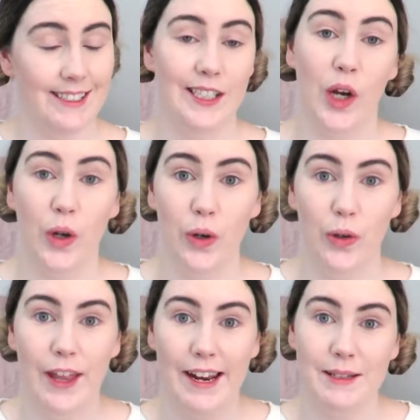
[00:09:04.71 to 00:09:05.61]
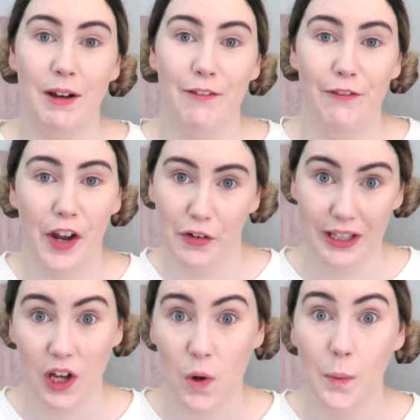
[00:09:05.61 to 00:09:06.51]
So that is my very
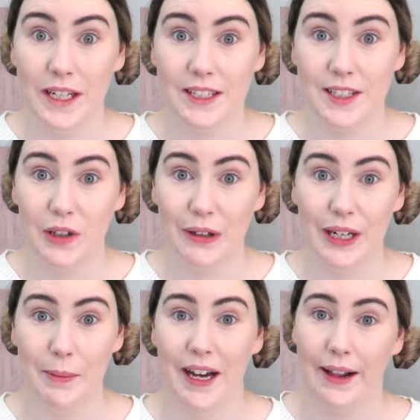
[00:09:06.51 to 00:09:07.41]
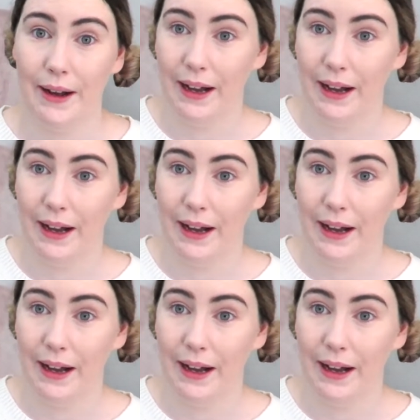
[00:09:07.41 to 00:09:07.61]
long-winded story about